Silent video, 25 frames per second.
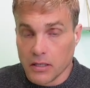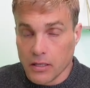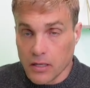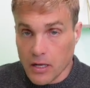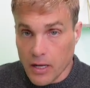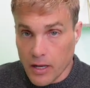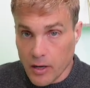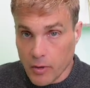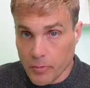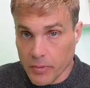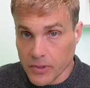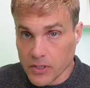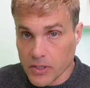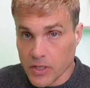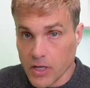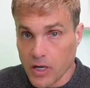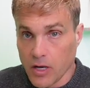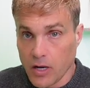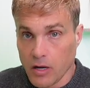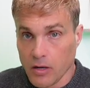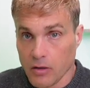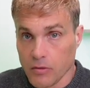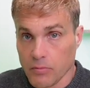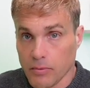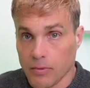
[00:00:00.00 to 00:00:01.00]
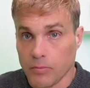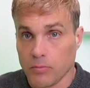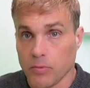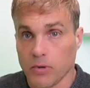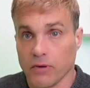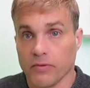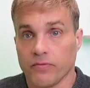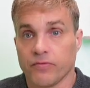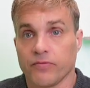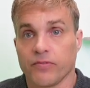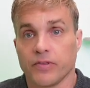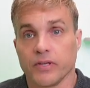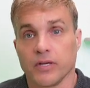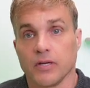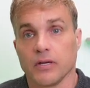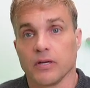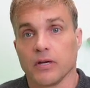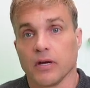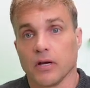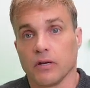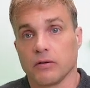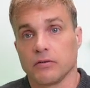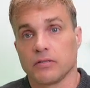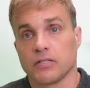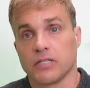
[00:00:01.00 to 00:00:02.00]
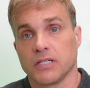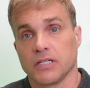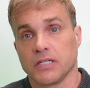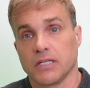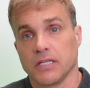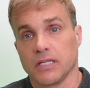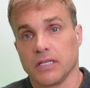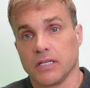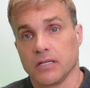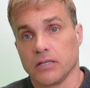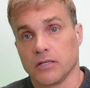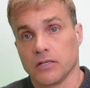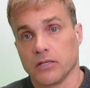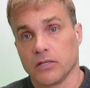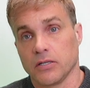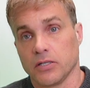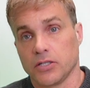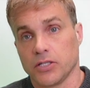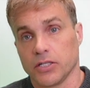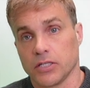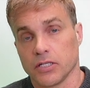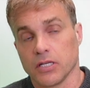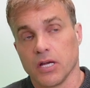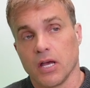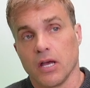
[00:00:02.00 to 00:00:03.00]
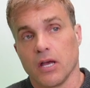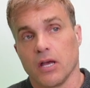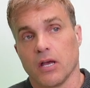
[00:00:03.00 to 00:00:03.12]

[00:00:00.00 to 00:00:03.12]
help us cope with the OCD urges,